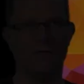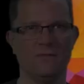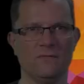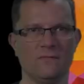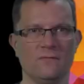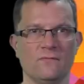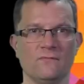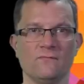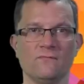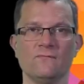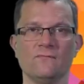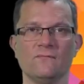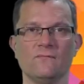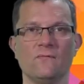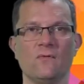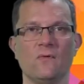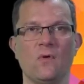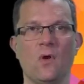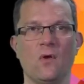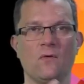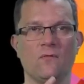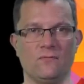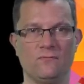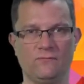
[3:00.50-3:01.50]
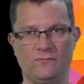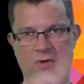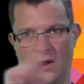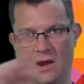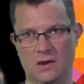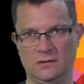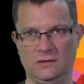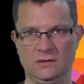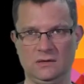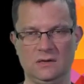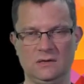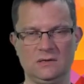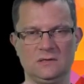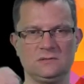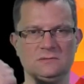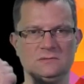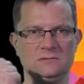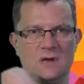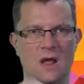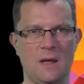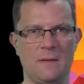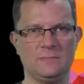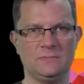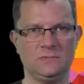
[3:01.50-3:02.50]
Next slides,
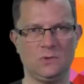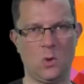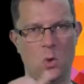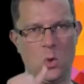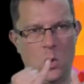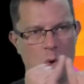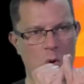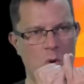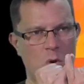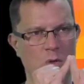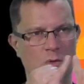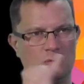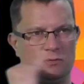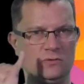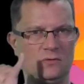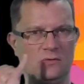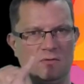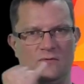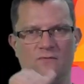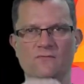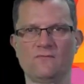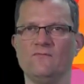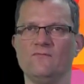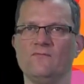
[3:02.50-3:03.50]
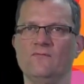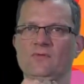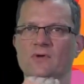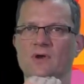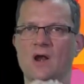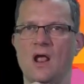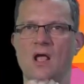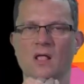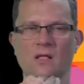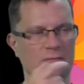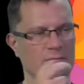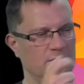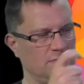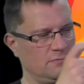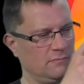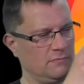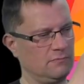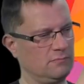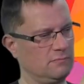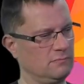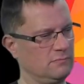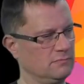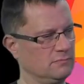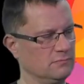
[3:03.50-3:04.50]
on methods and participants.
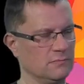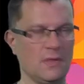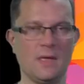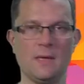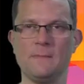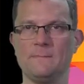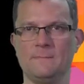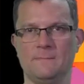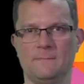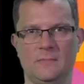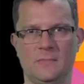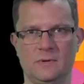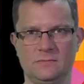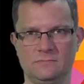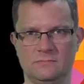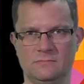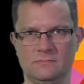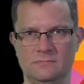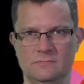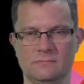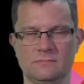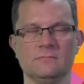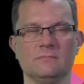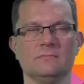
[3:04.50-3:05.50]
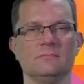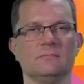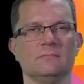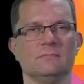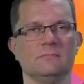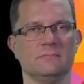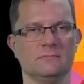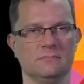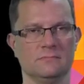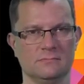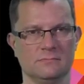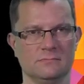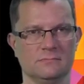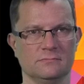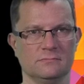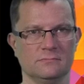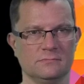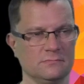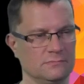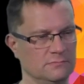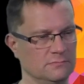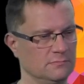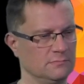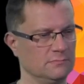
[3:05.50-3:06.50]
We developed an online
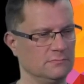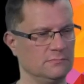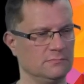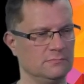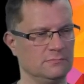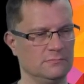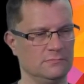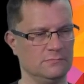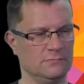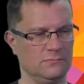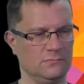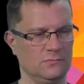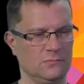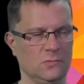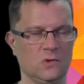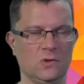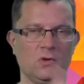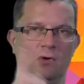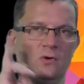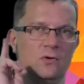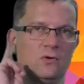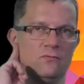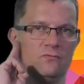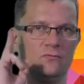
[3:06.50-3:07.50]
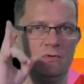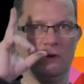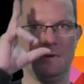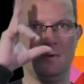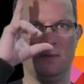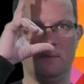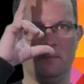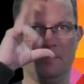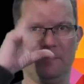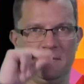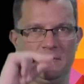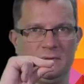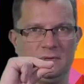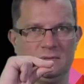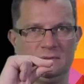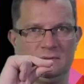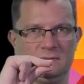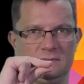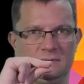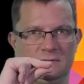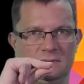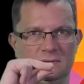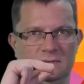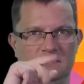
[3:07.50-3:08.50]
questionnaire. It had 3 versions.
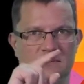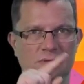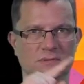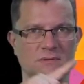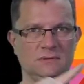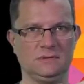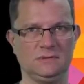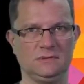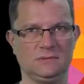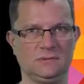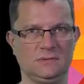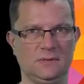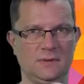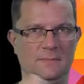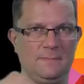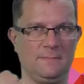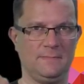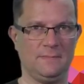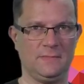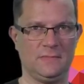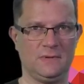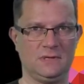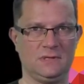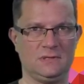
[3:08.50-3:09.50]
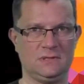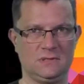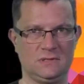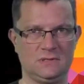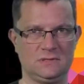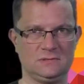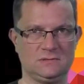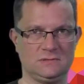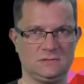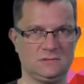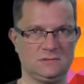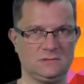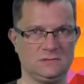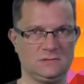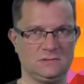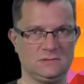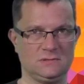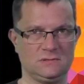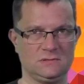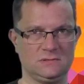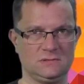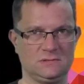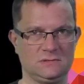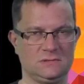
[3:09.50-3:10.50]
First one for
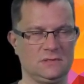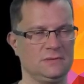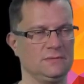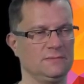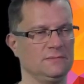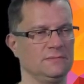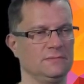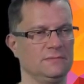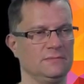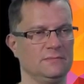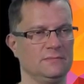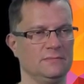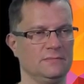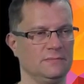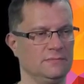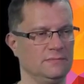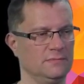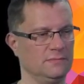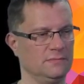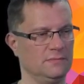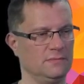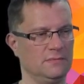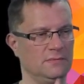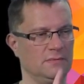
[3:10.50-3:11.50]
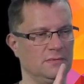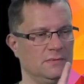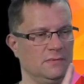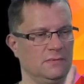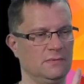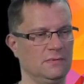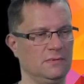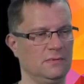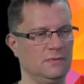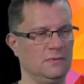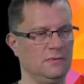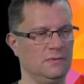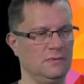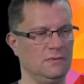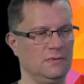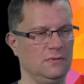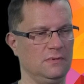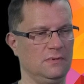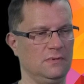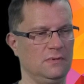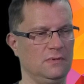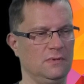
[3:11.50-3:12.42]
deafblind people who could fill it out themselves.